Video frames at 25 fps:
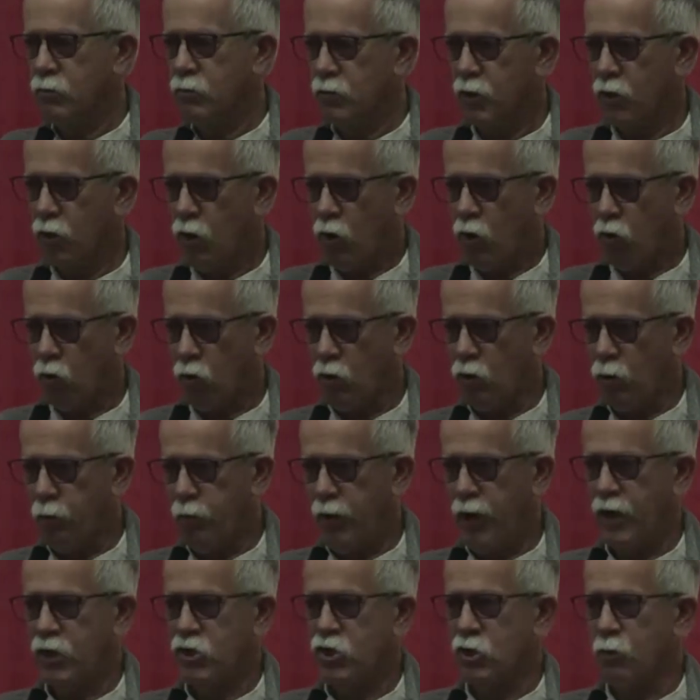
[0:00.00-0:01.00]
in our
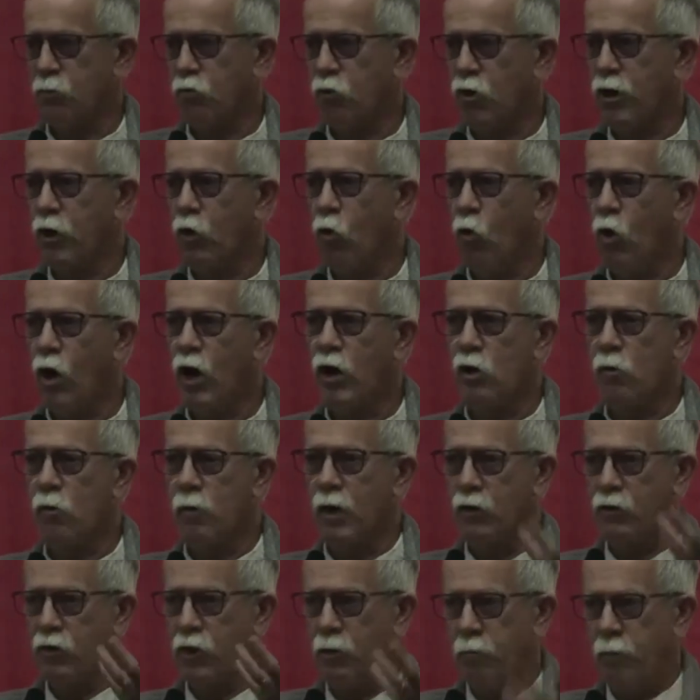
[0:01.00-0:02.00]
group has to bring a
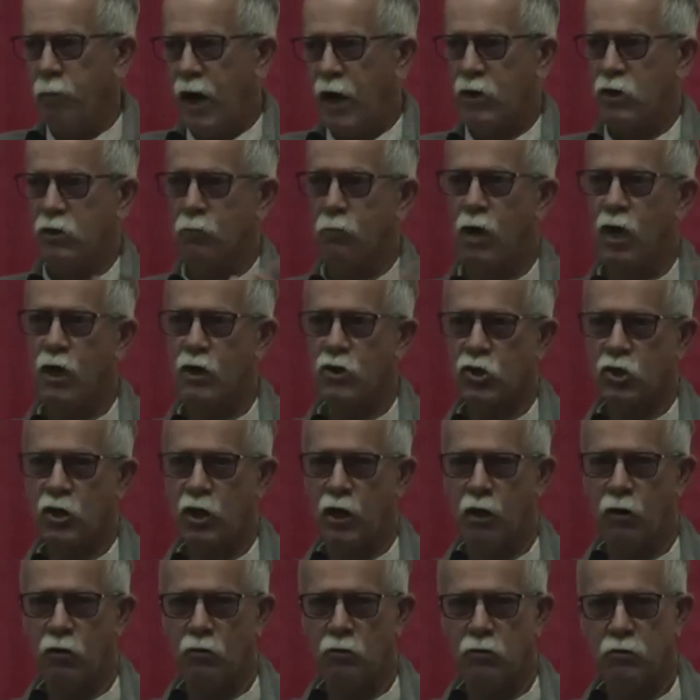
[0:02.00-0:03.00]
watermelon back to
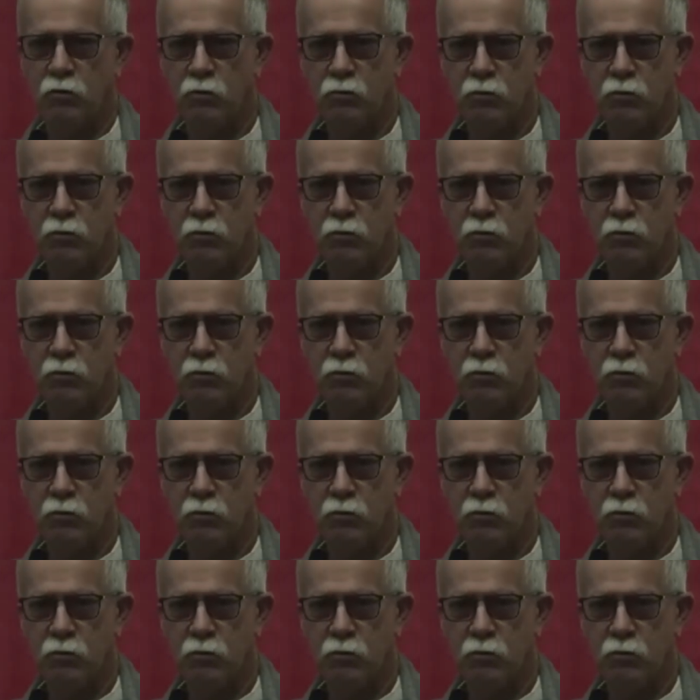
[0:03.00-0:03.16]
Moscow,